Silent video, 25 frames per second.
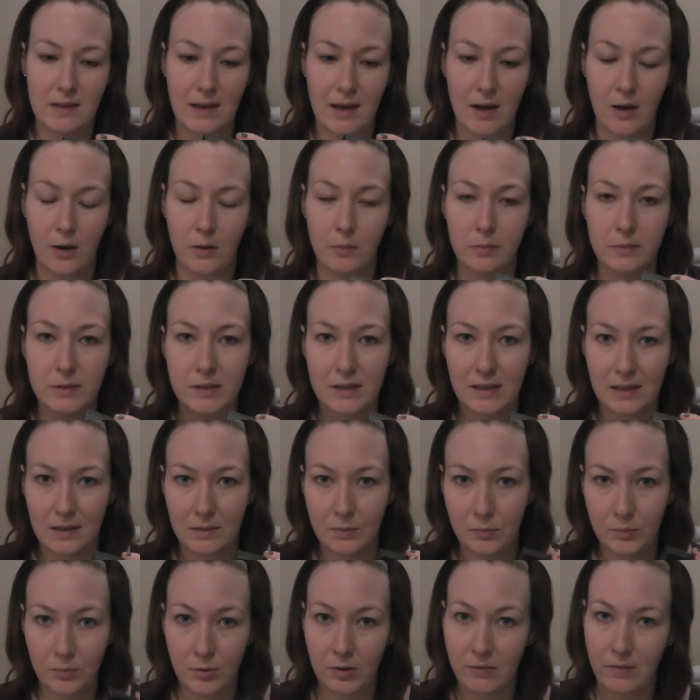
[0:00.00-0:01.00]
to help to
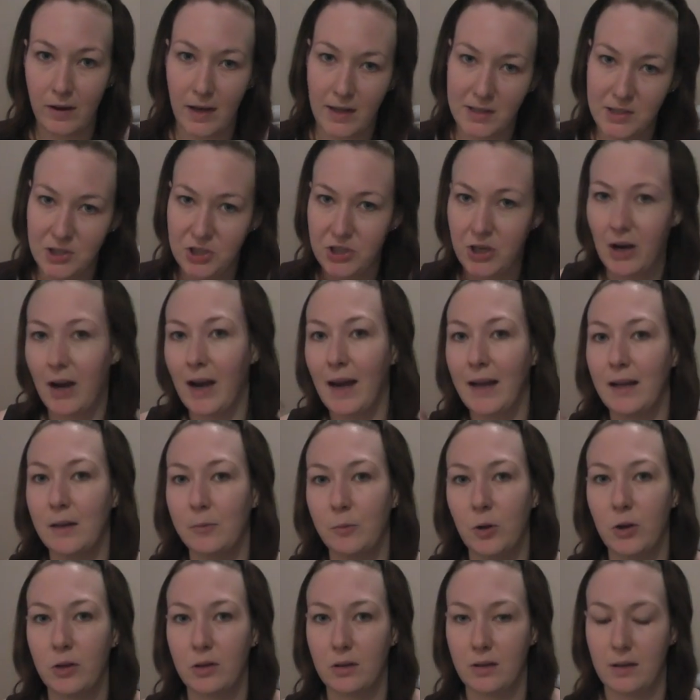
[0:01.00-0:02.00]
provide shine
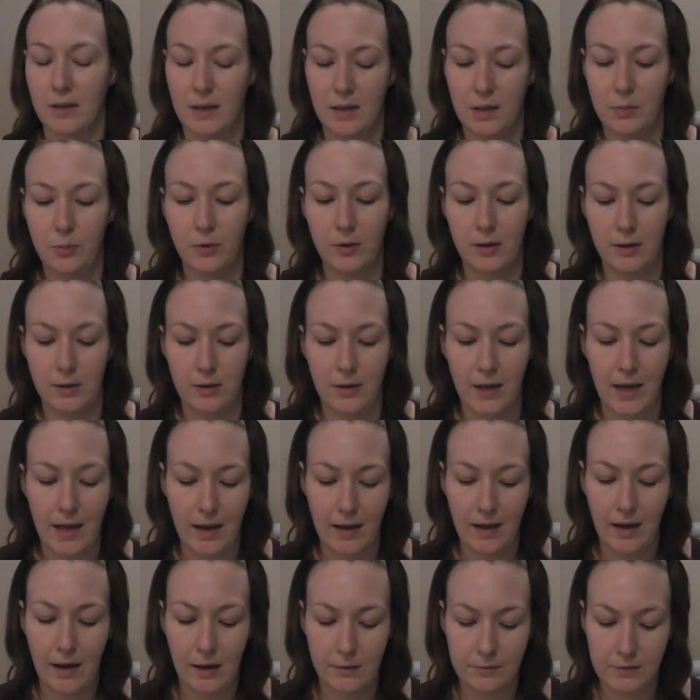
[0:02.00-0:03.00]
and whatnot that you put in your
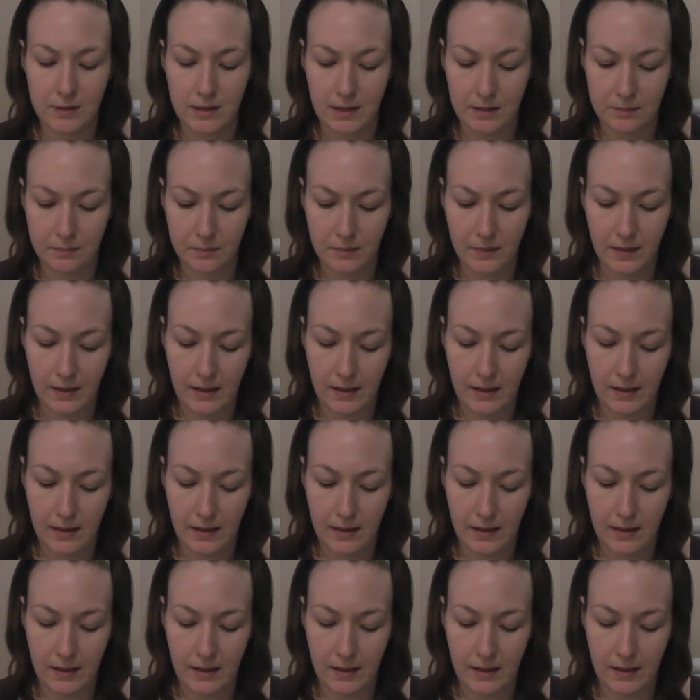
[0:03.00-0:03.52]
hair after